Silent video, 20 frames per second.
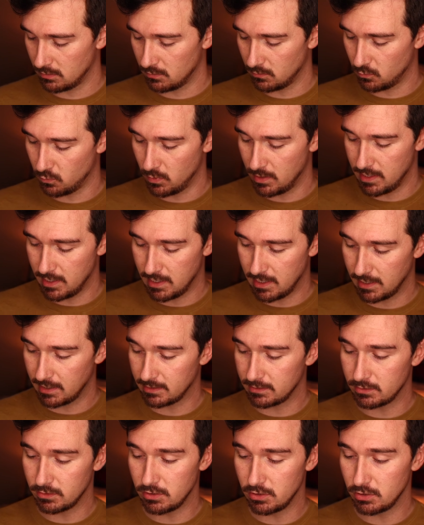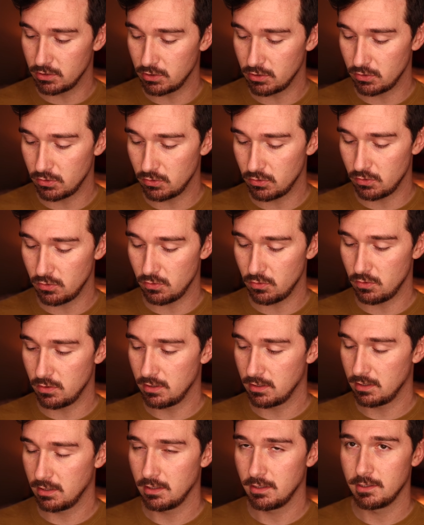We can do
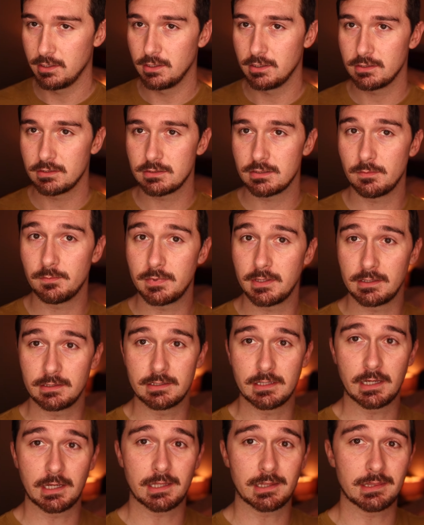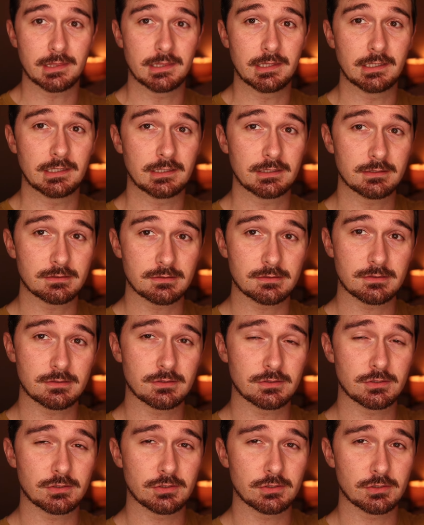something like
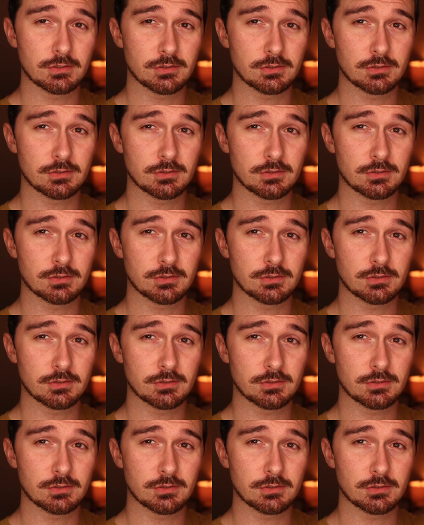this.